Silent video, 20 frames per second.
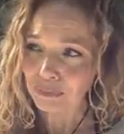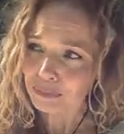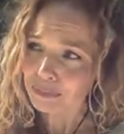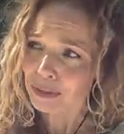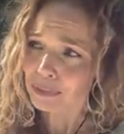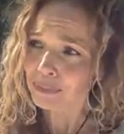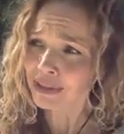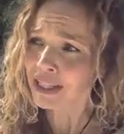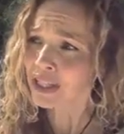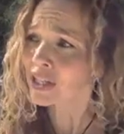
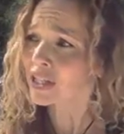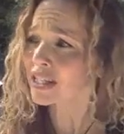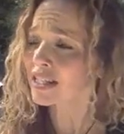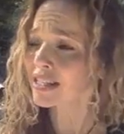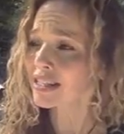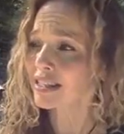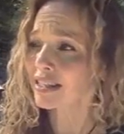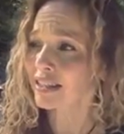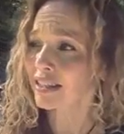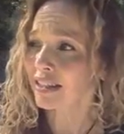
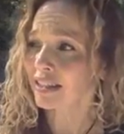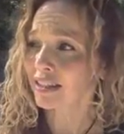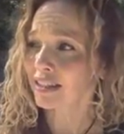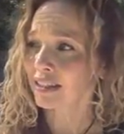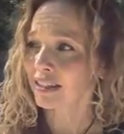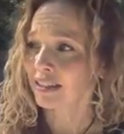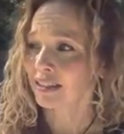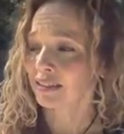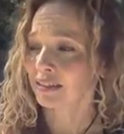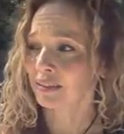because,
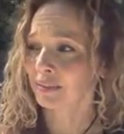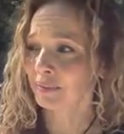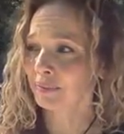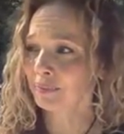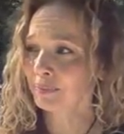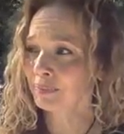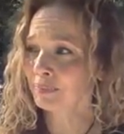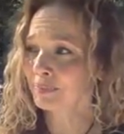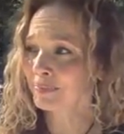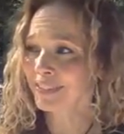
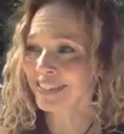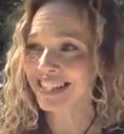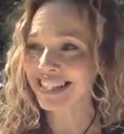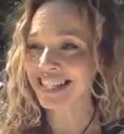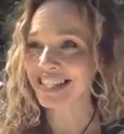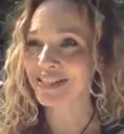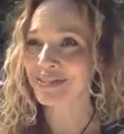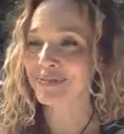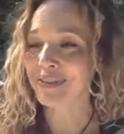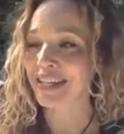
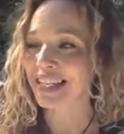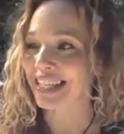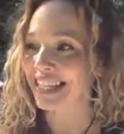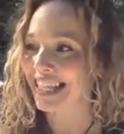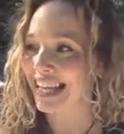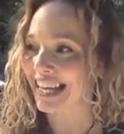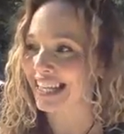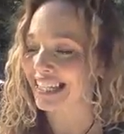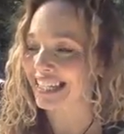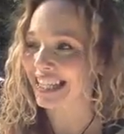excuse me,
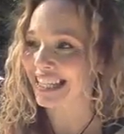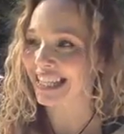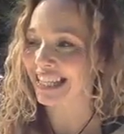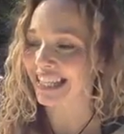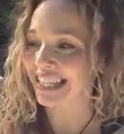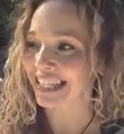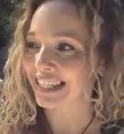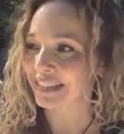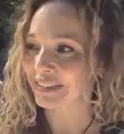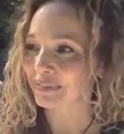that
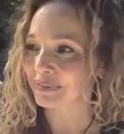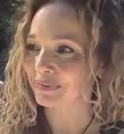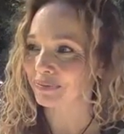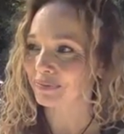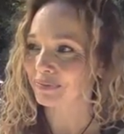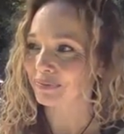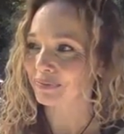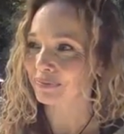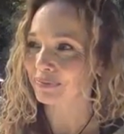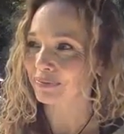the
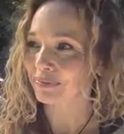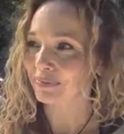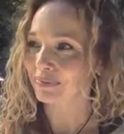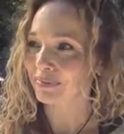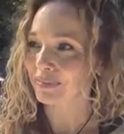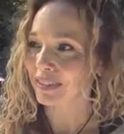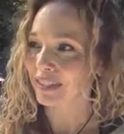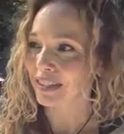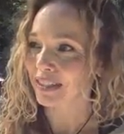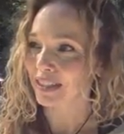
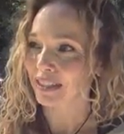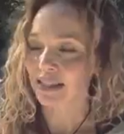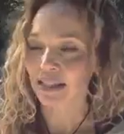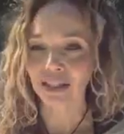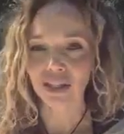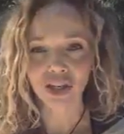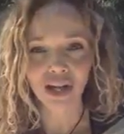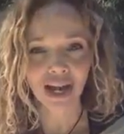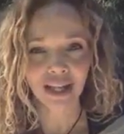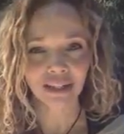
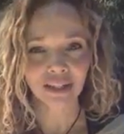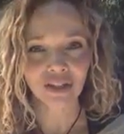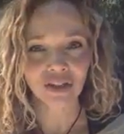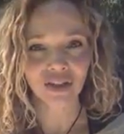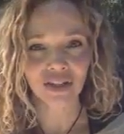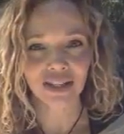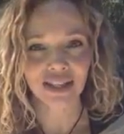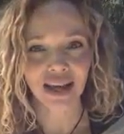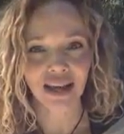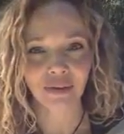
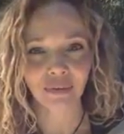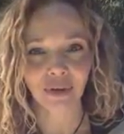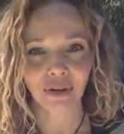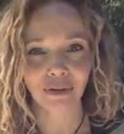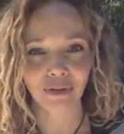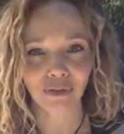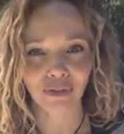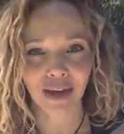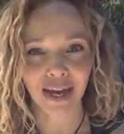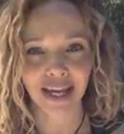challenges that we
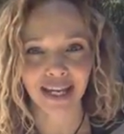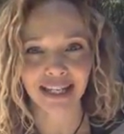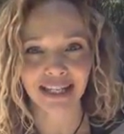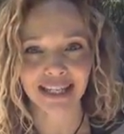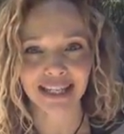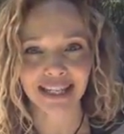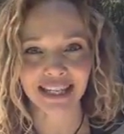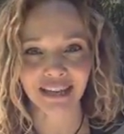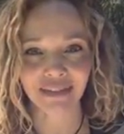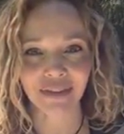
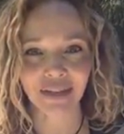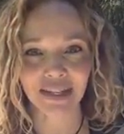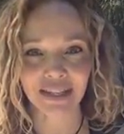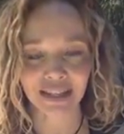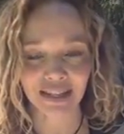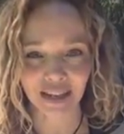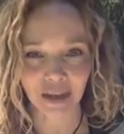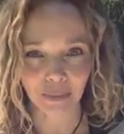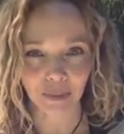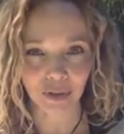face give us
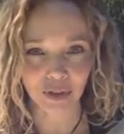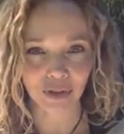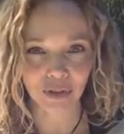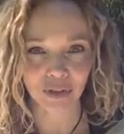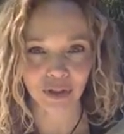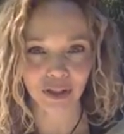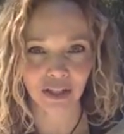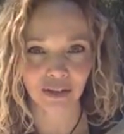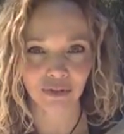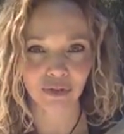an
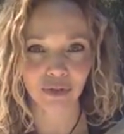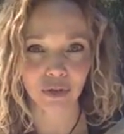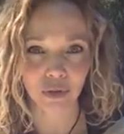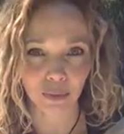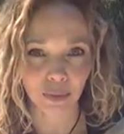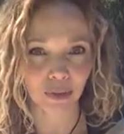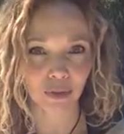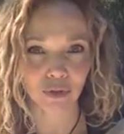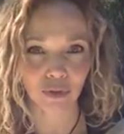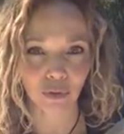opportunity for
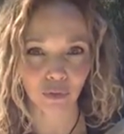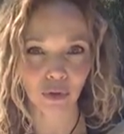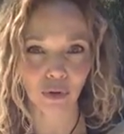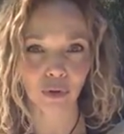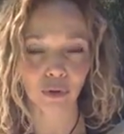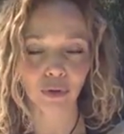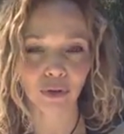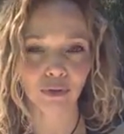spiritual growth.